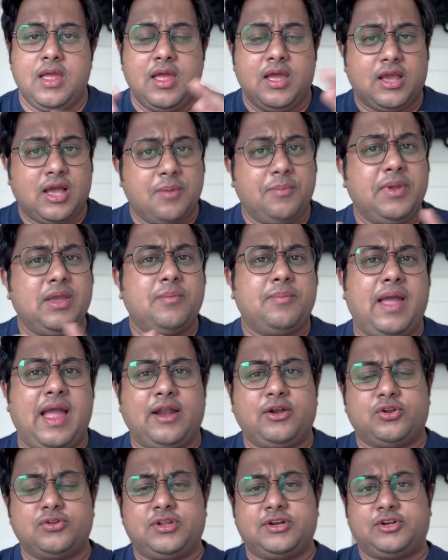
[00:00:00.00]
Coming
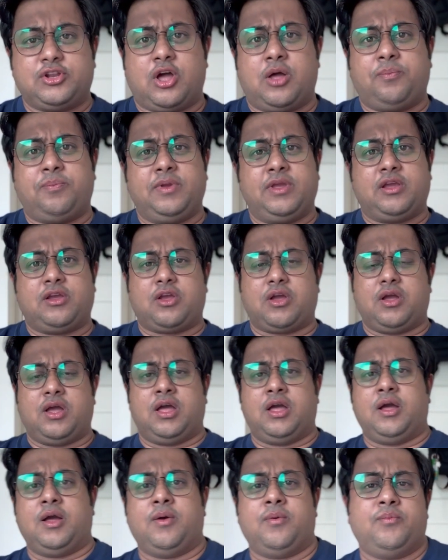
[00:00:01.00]
back to the topic,
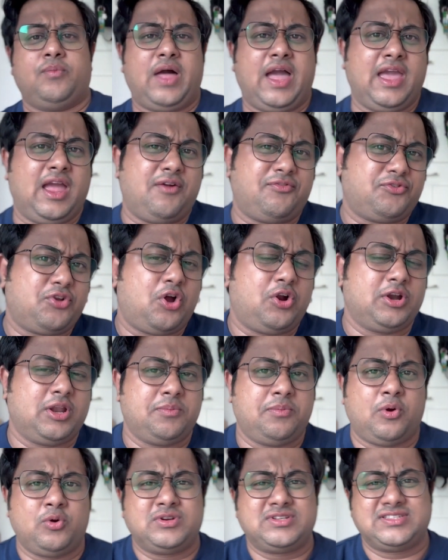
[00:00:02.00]
I have talked
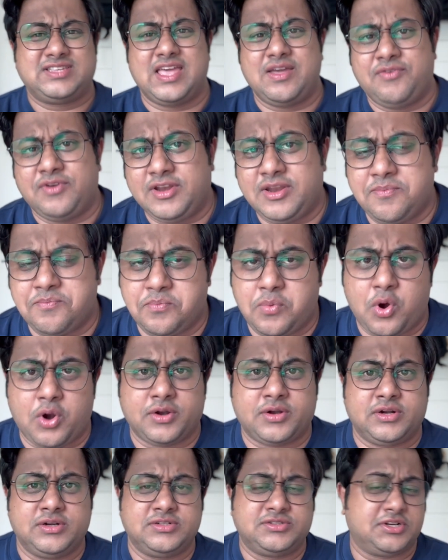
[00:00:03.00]
about seven
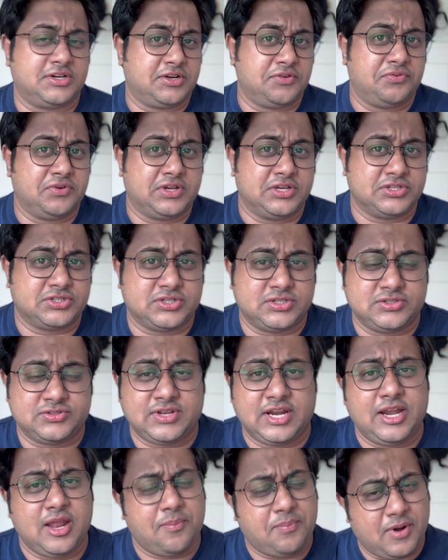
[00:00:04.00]
important certifications,
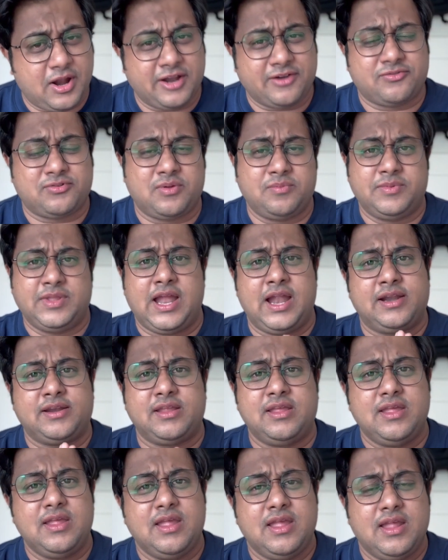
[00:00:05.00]
right? Apart from that,
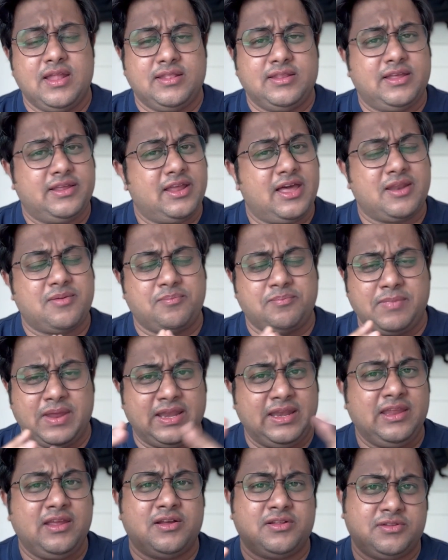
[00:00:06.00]
there are
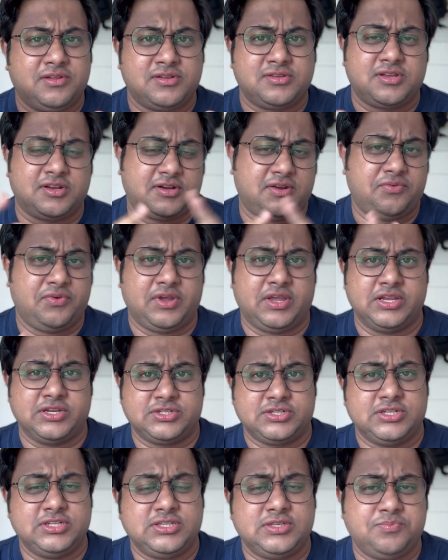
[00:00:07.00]
many other
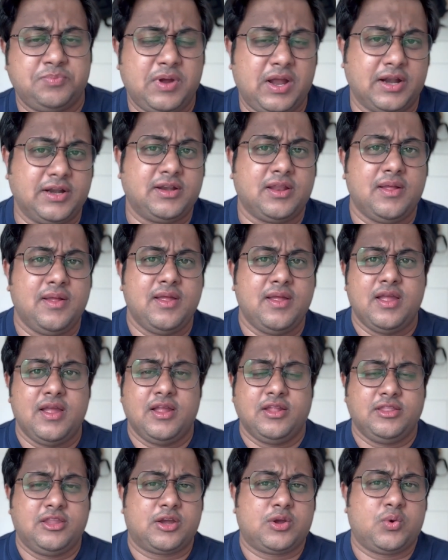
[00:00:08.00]
certifications, but
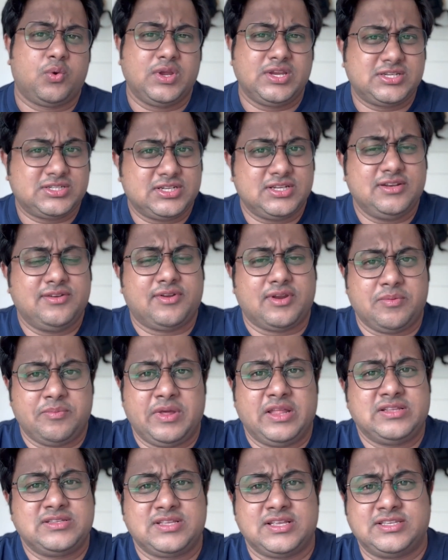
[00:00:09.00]
the question
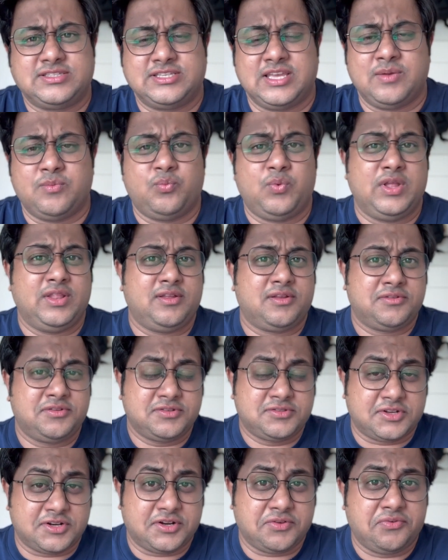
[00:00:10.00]
remains the same, whether
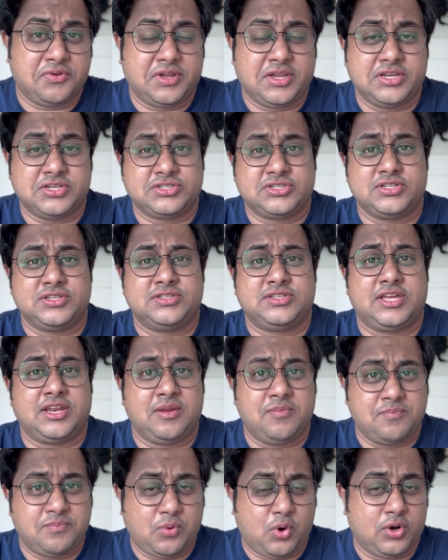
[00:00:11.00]
the certifications are
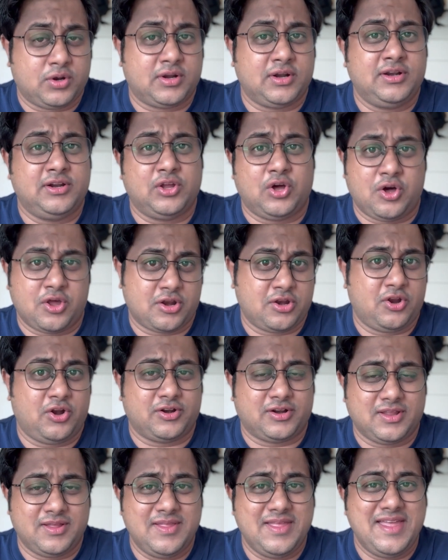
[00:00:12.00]
important or not.
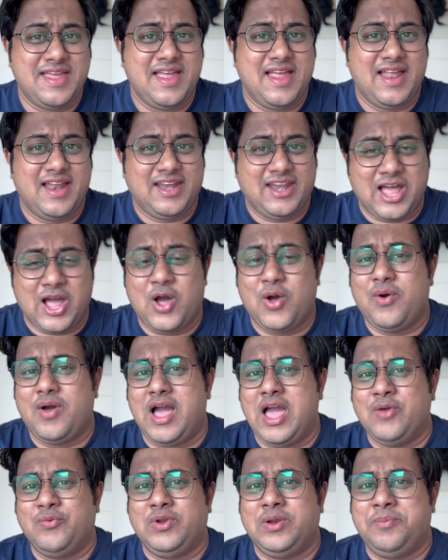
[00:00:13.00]
Now
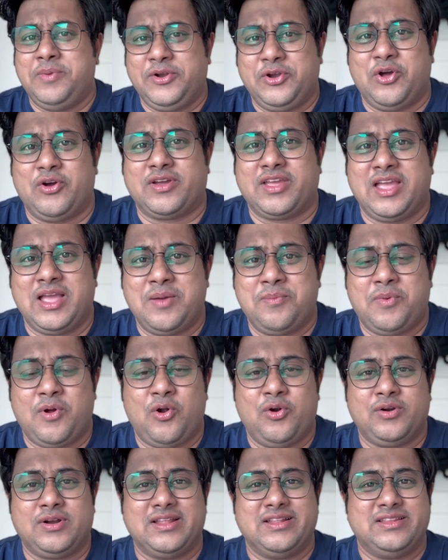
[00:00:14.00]
I will be talking
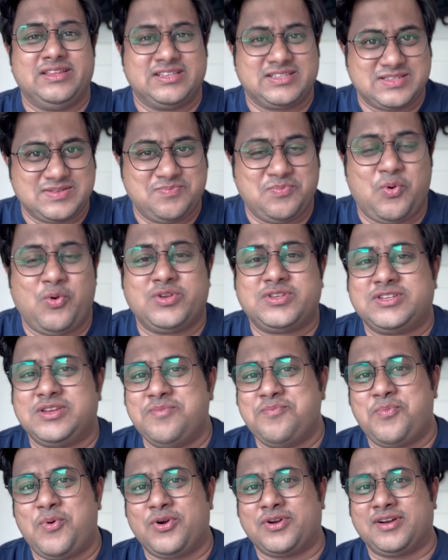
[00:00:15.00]
about this most
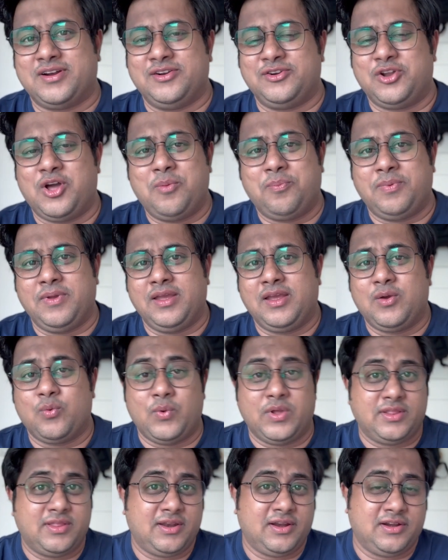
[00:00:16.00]
important topic,
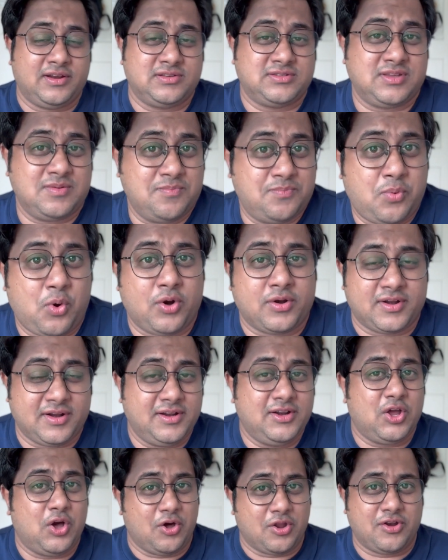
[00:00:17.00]
whether it is
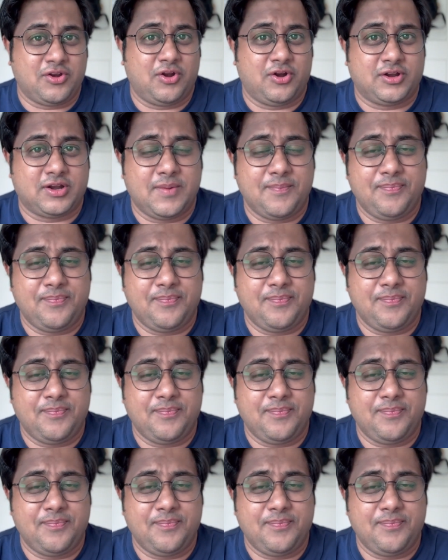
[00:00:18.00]
important or not.